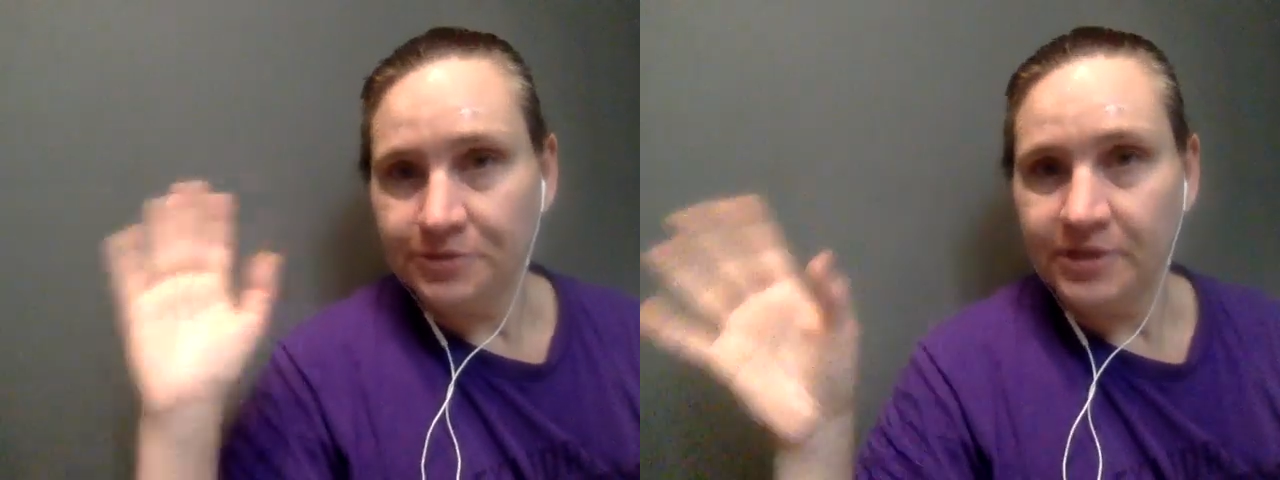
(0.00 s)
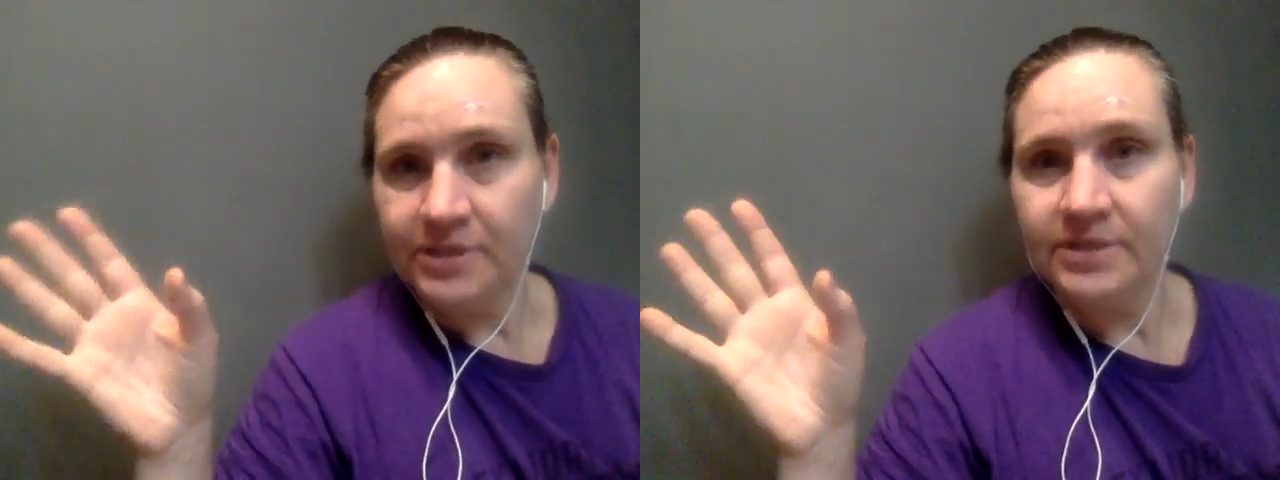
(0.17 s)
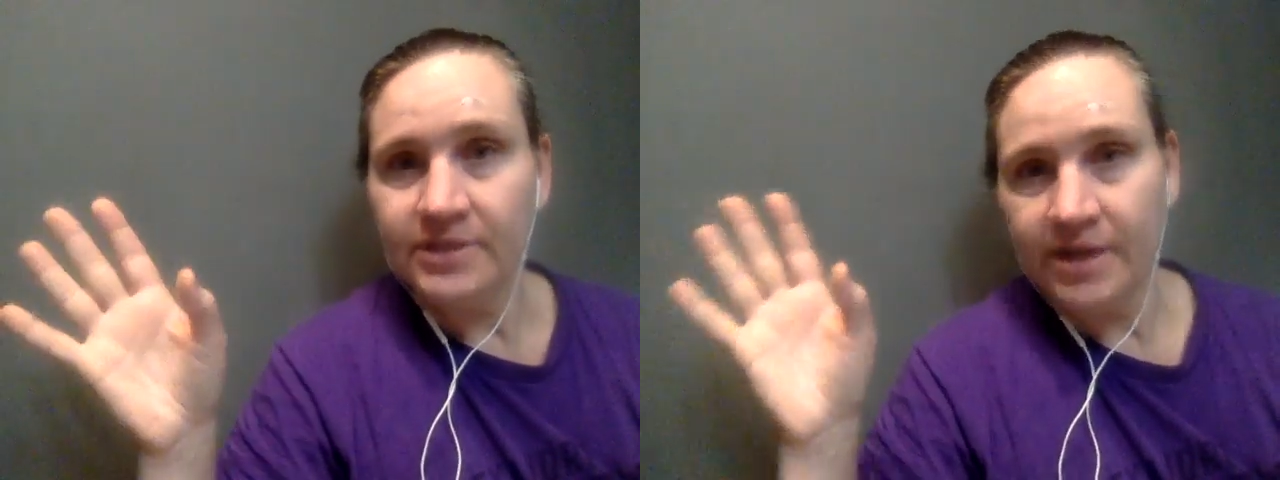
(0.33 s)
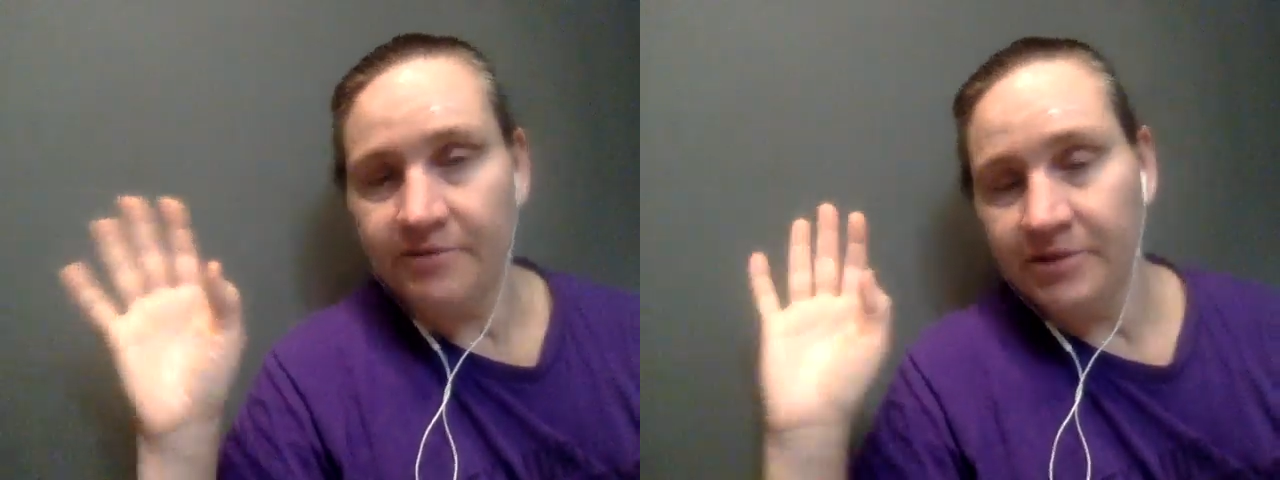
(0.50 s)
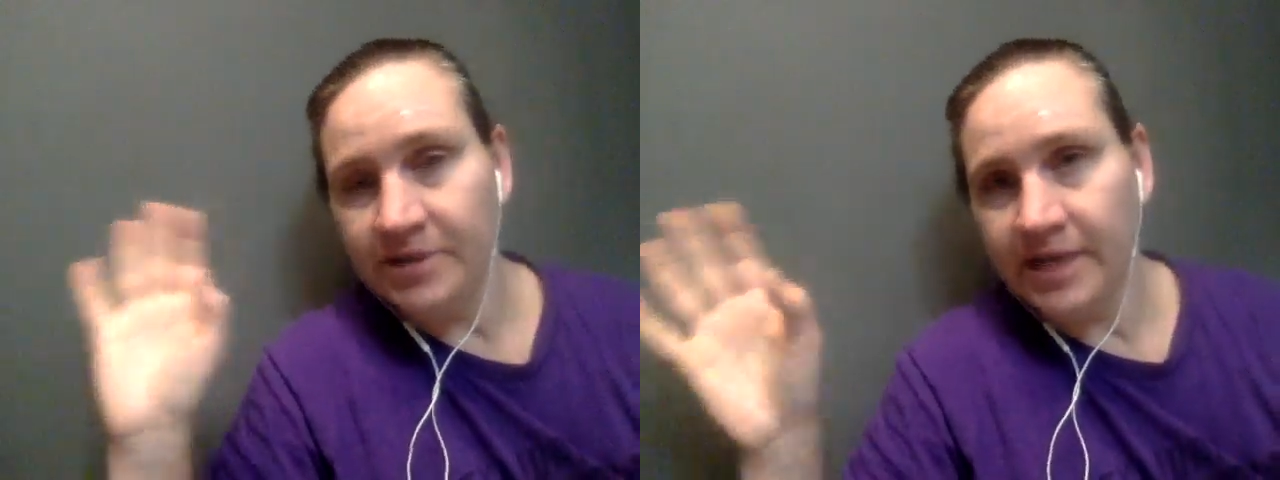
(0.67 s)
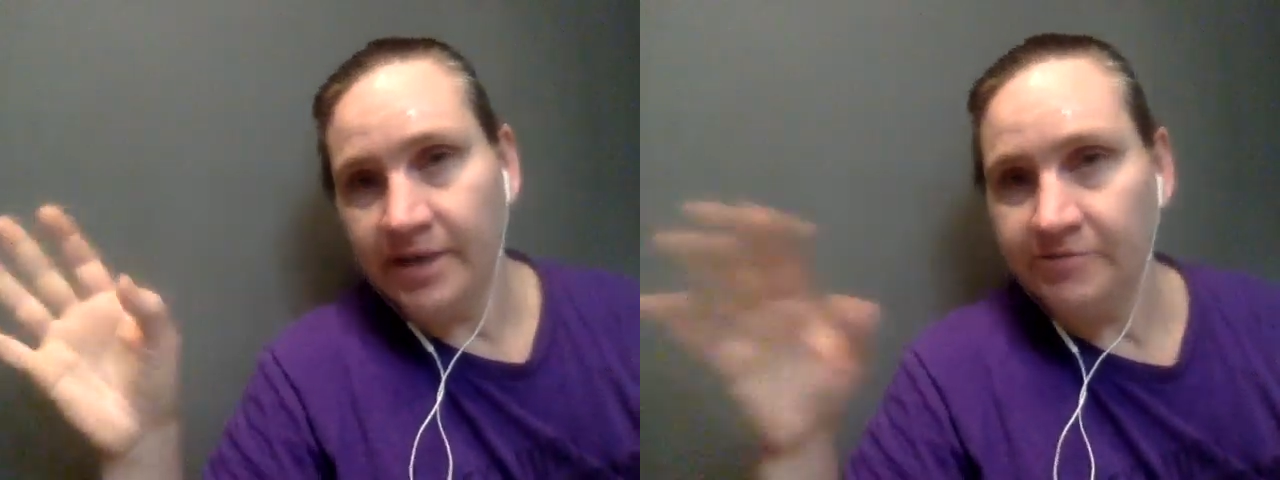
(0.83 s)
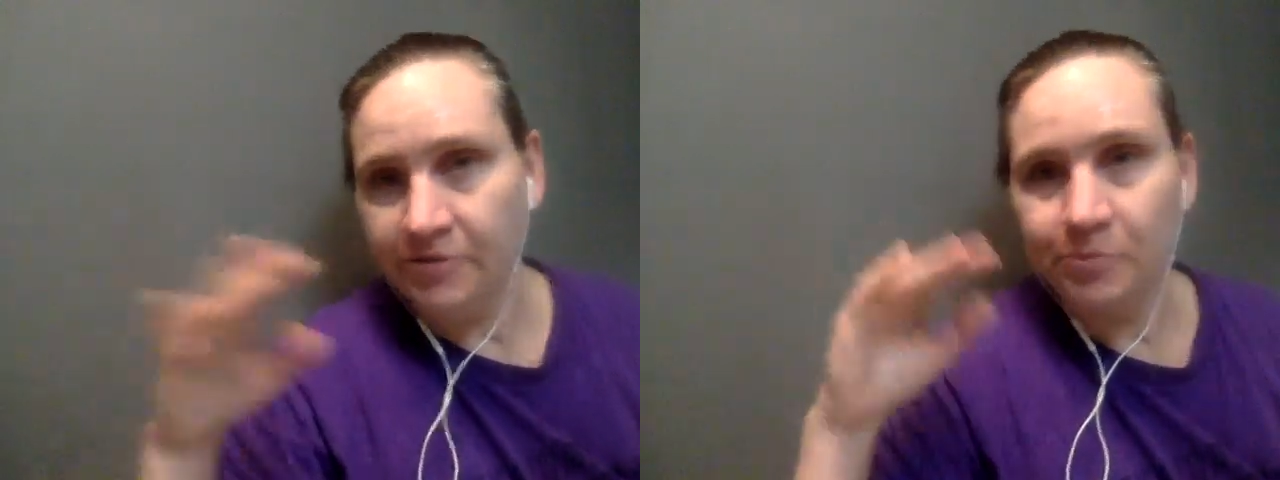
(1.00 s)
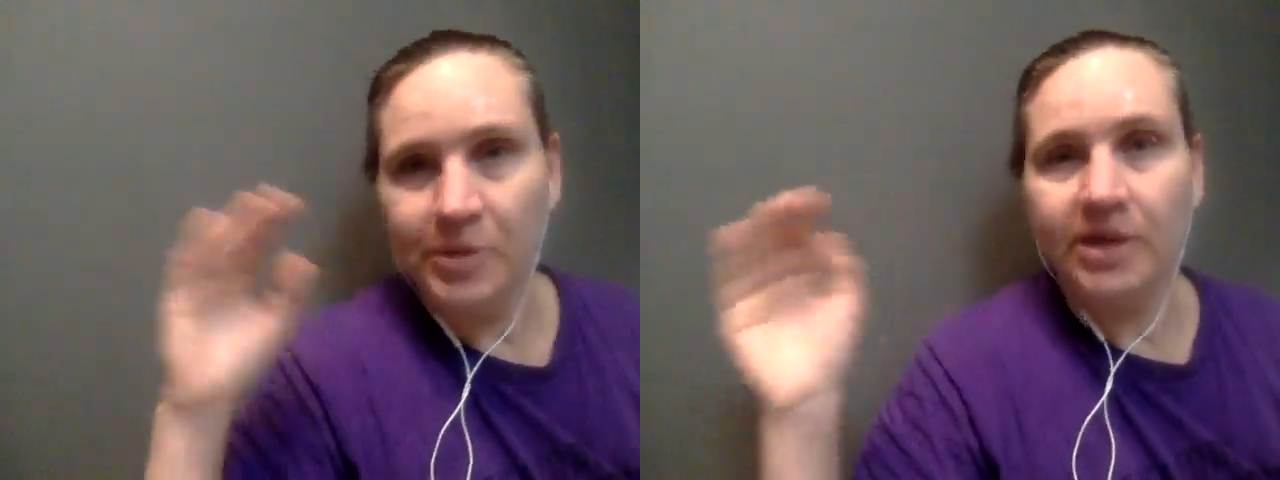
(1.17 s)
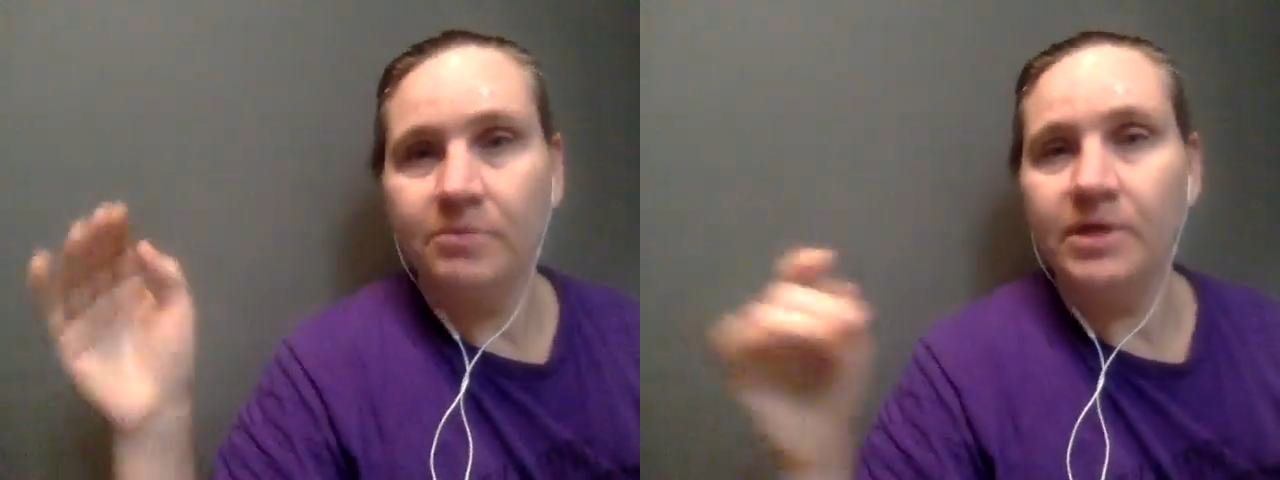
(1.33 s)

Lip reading: this every day for many,